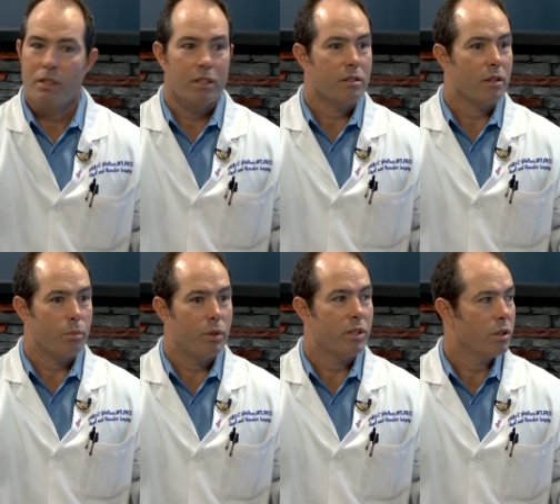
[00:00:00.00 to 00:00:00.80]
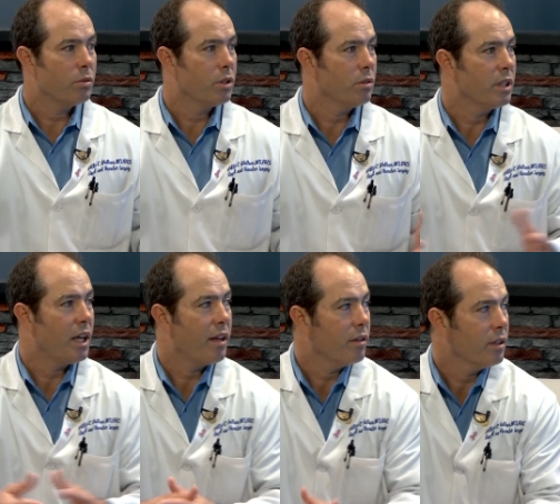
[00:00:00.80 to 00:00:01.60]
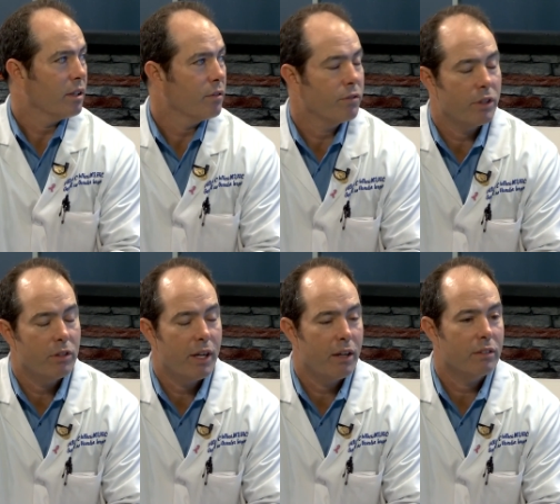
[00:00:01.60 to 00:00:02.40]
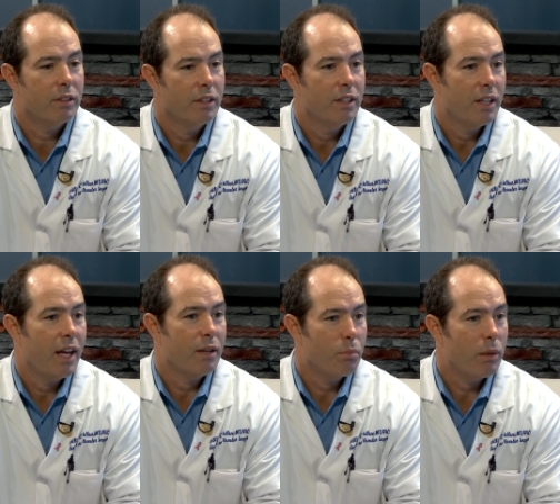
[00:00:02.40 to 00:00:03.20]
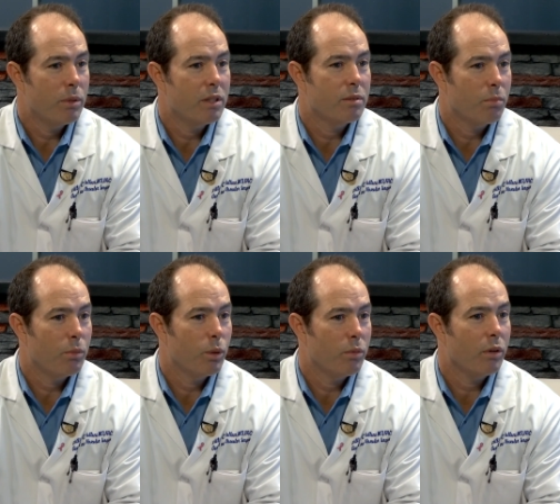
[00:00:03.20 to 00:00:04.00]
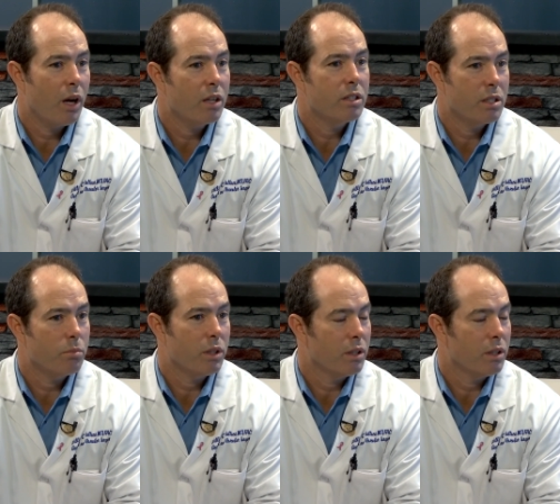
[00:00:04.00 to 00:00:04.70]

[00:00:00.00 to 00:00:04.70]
So they put two and two together and they figured out, hey, maybe this, maybe we're onto something